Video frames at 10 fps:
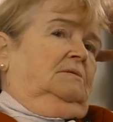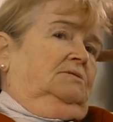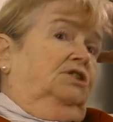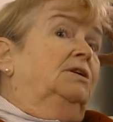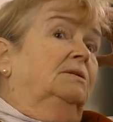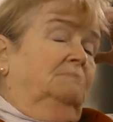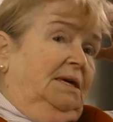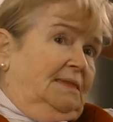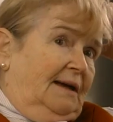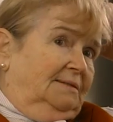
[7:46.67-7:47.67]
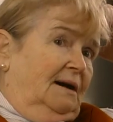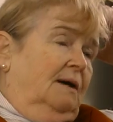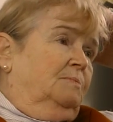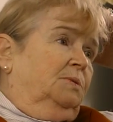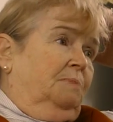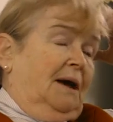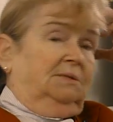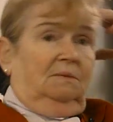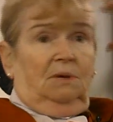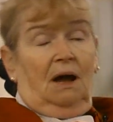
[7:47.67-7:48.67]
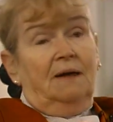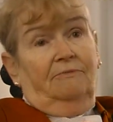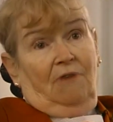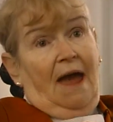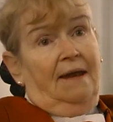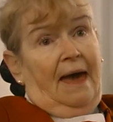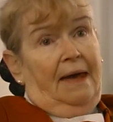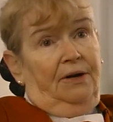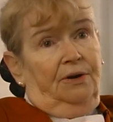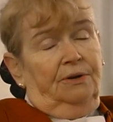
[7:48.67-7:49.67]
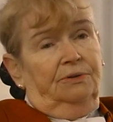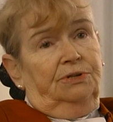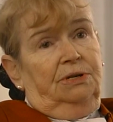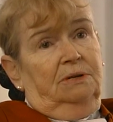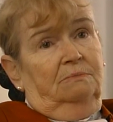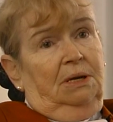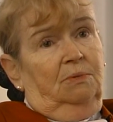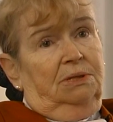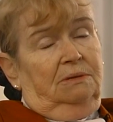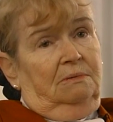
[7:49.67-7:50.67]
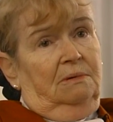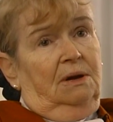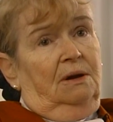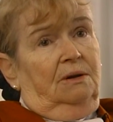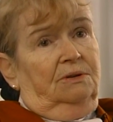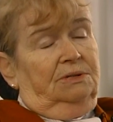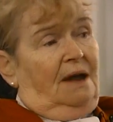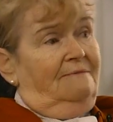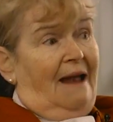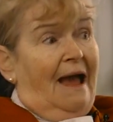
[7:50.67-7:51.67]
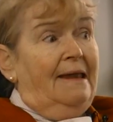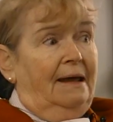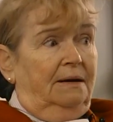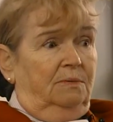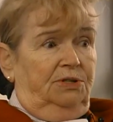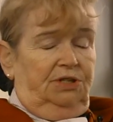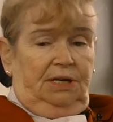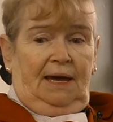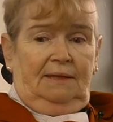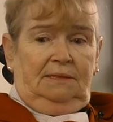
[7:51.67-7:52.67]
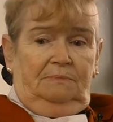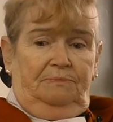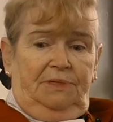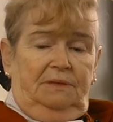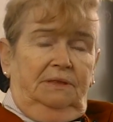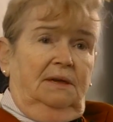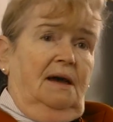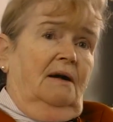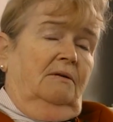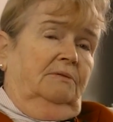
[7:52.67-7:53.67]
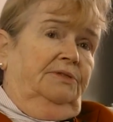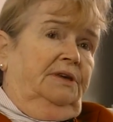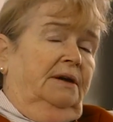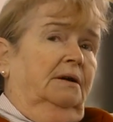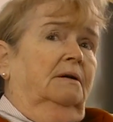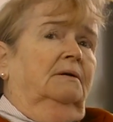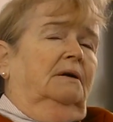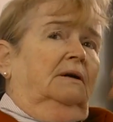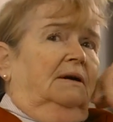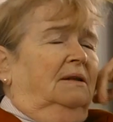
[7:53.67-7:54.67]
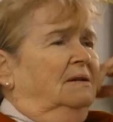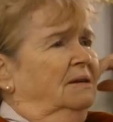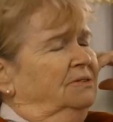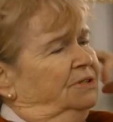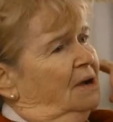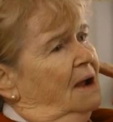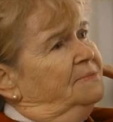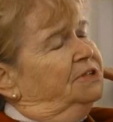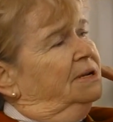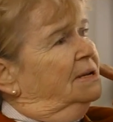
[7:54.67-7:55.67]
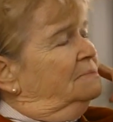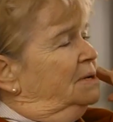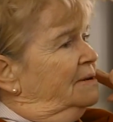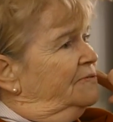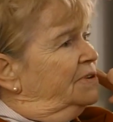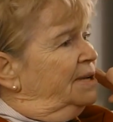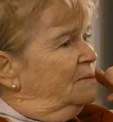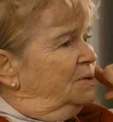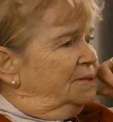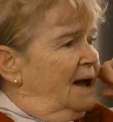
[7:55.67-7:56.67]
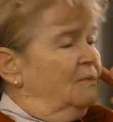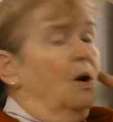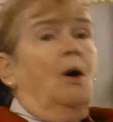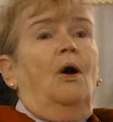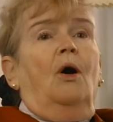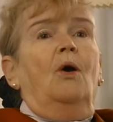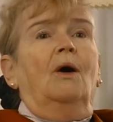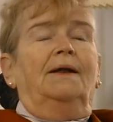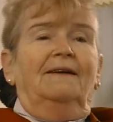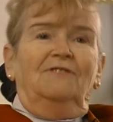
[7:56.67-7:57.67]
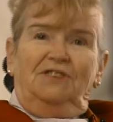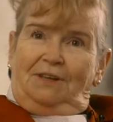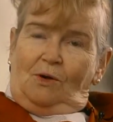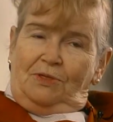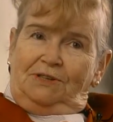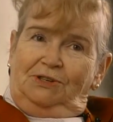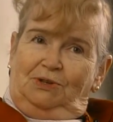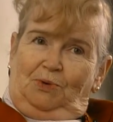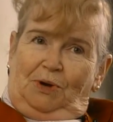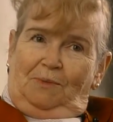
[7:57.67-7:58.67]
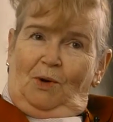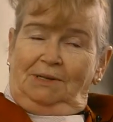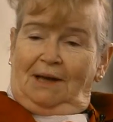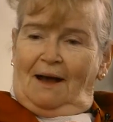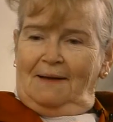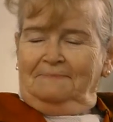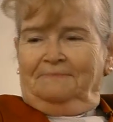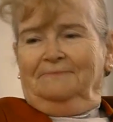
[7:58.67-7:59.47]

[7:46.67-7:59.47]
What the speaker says: She hit me that time with Patsy when I ran at her. She hit me with because I ran at her when she had the tail thing. And another time she hit me, I forget what that was. Oh, I never told this story. One time,